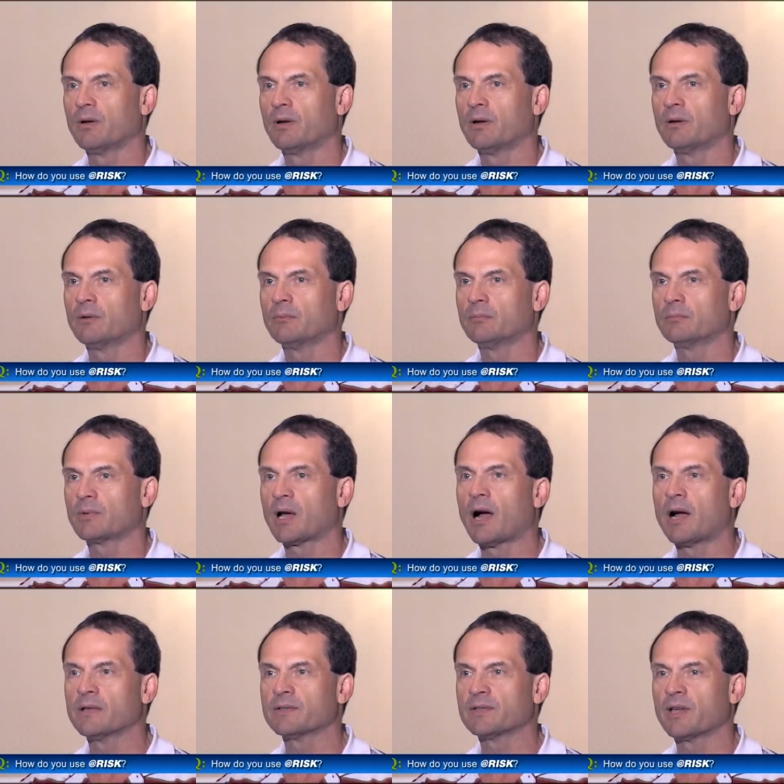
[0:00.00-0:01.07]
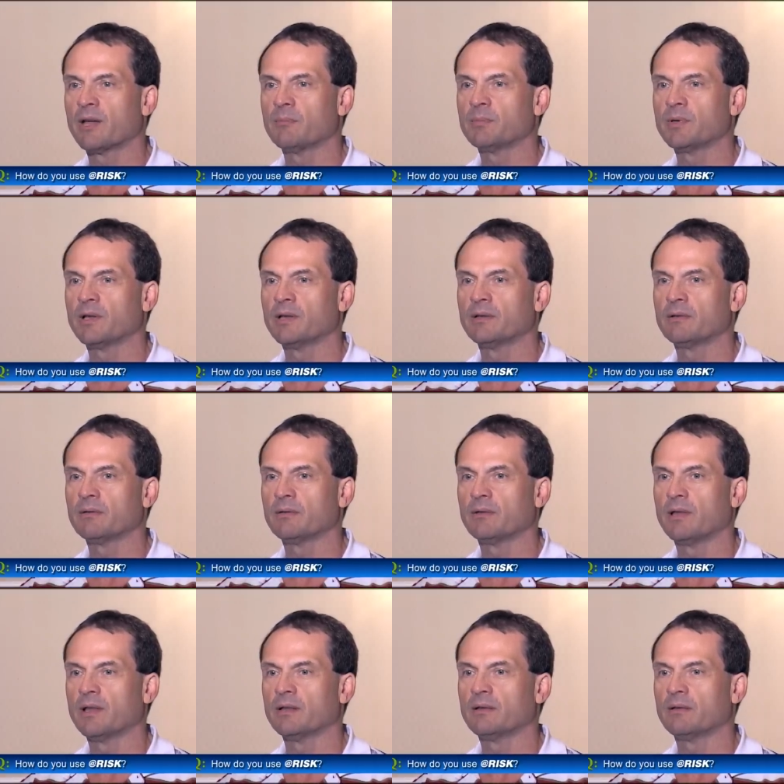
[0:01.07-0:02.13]
uh, concept
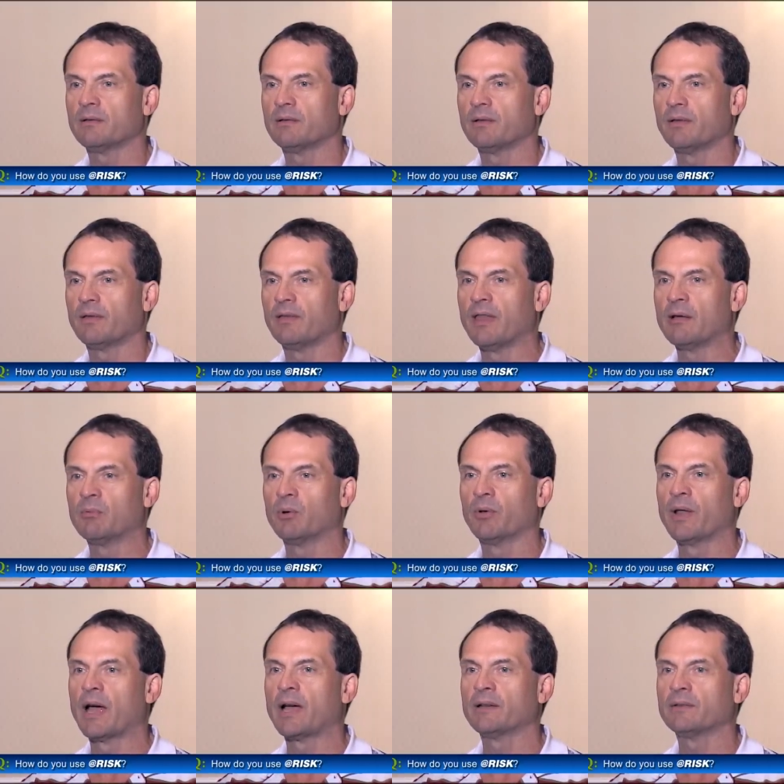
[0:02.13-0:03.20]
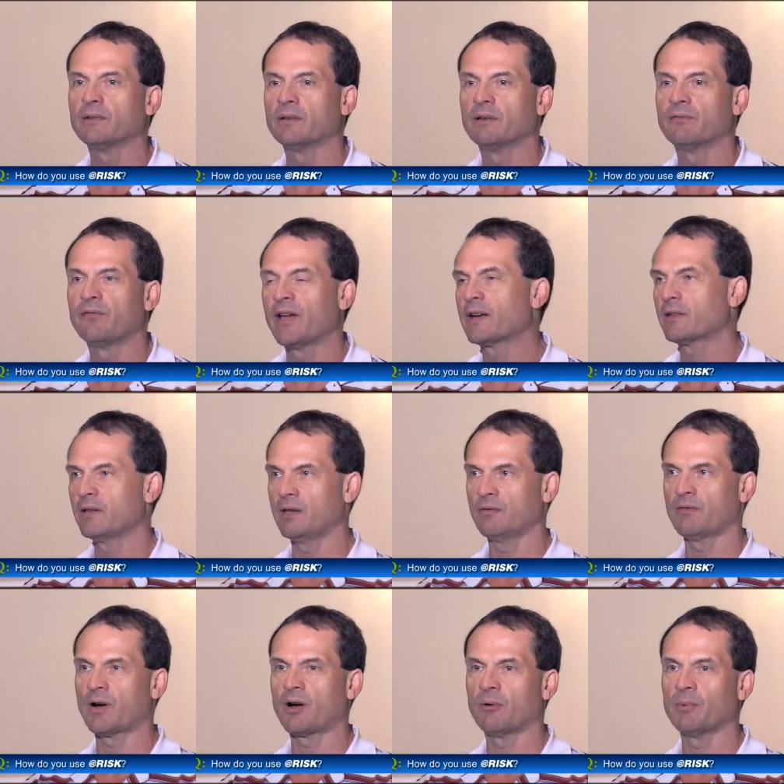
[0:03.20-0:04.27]
that, that they will not affect the
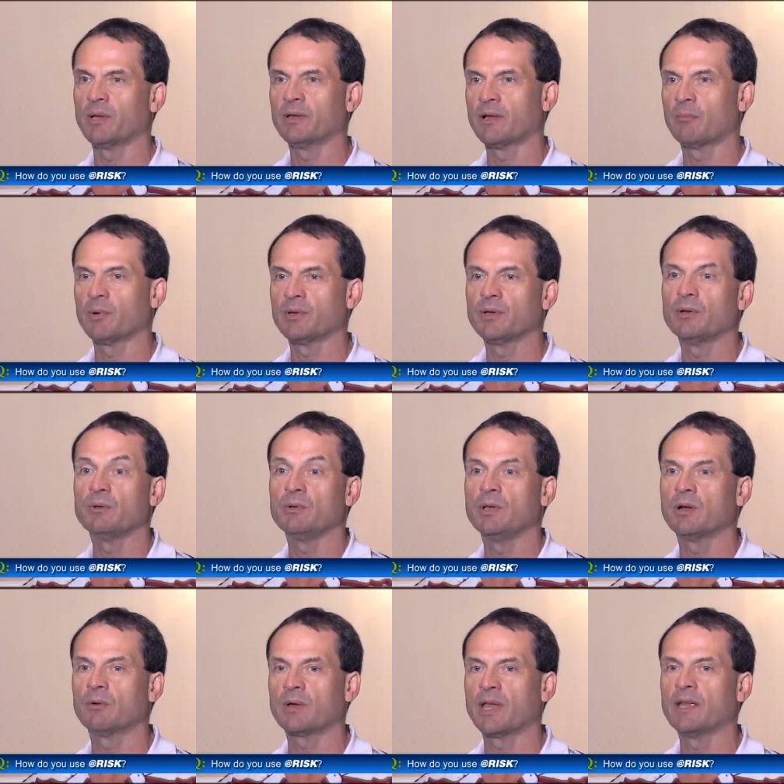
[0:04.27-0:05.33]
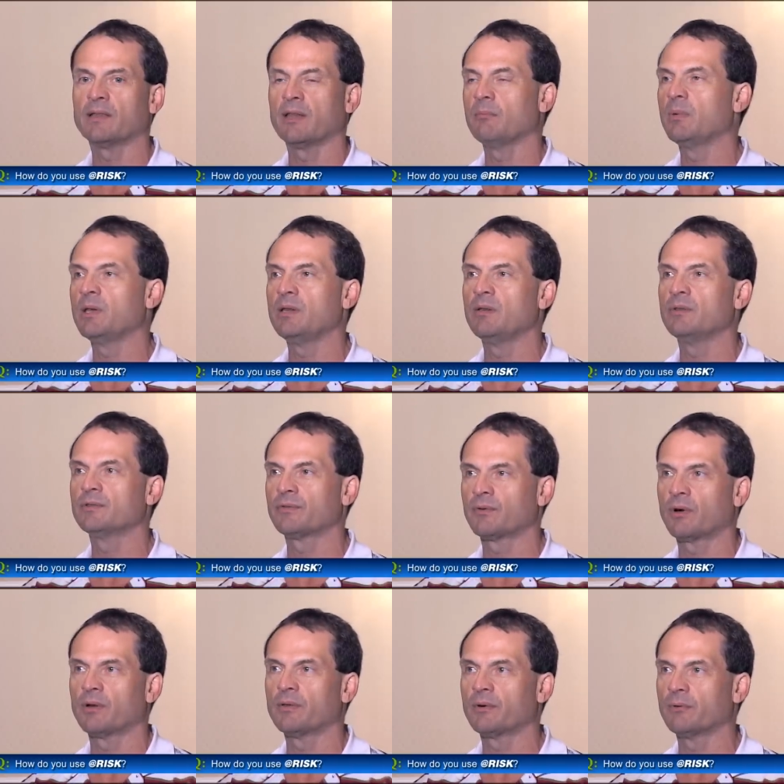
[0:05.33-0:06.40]
environment. Number two, you know, can they be used
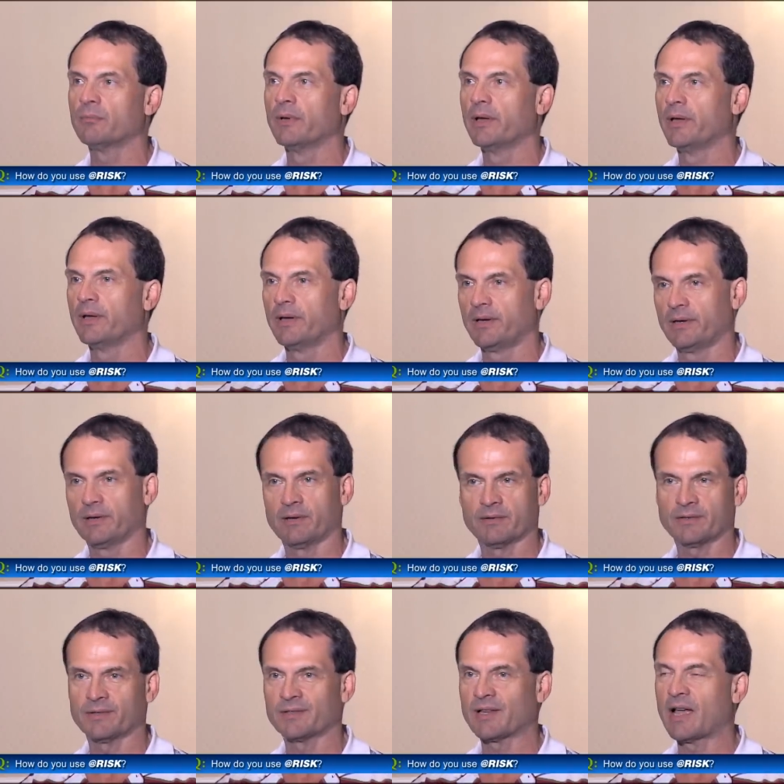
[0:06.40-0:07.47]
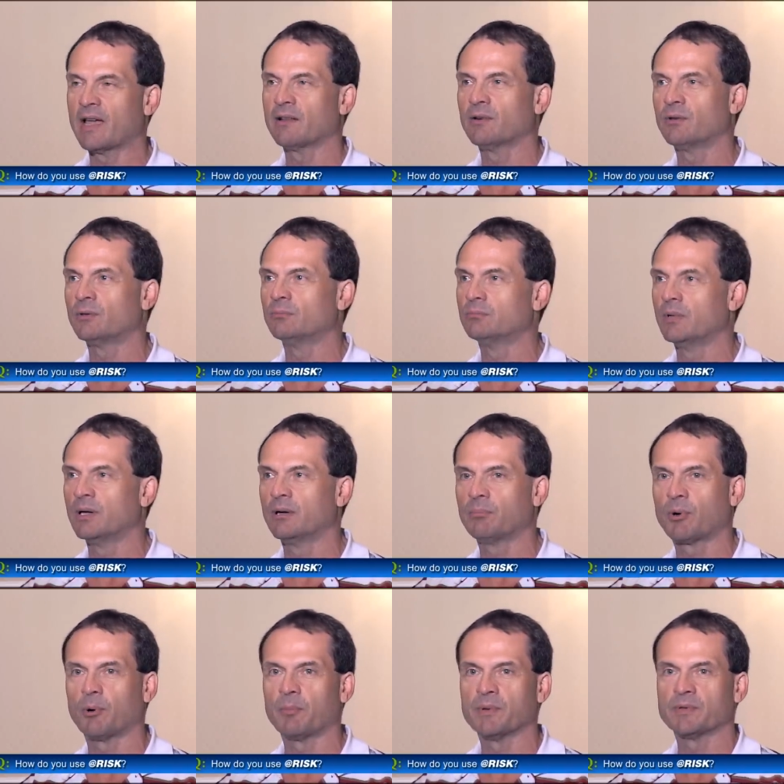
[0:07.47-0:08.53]
for other you know, societal uh,
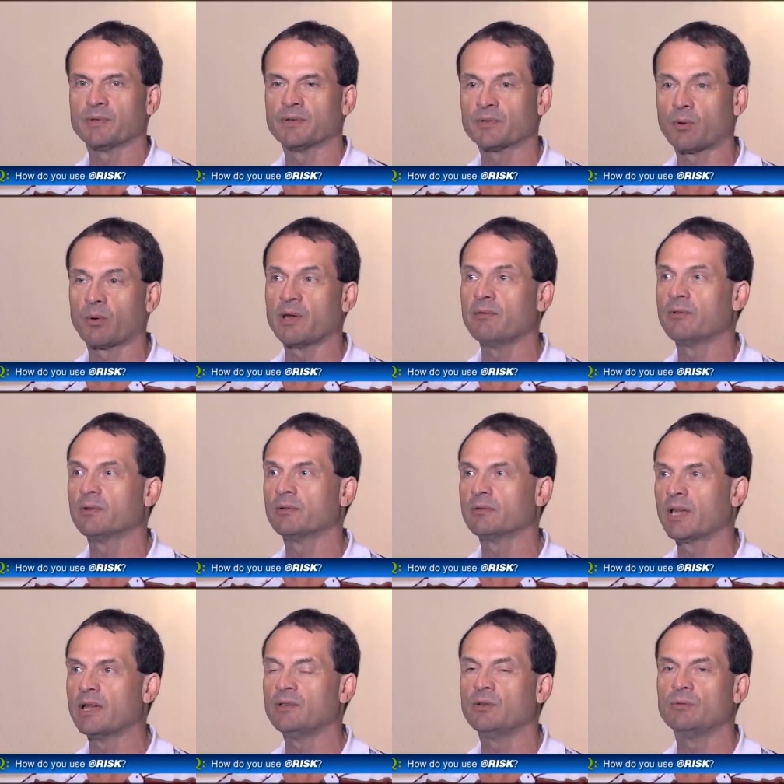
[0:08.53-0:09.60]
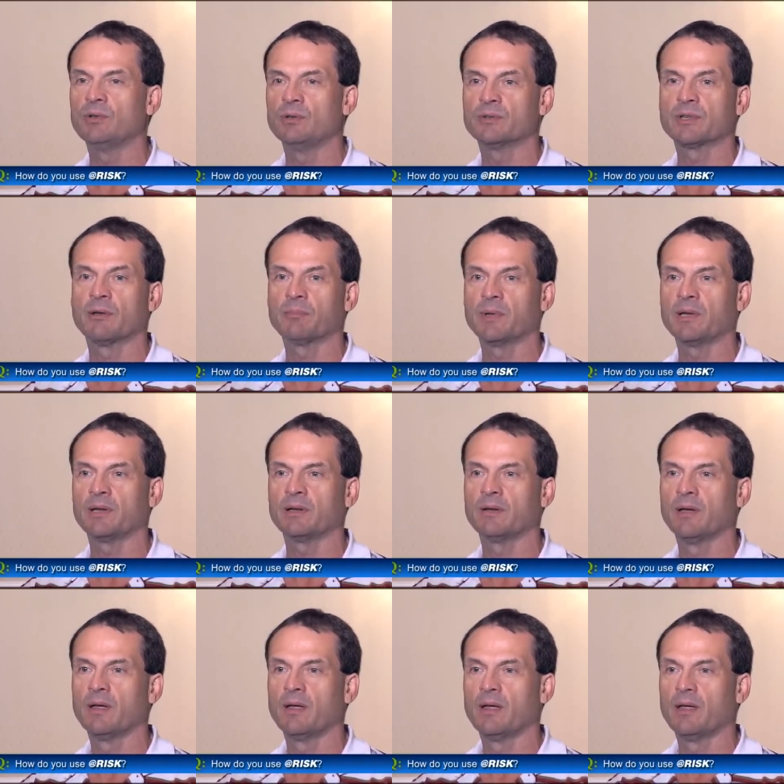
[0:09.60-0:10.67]
purposes or even can you do something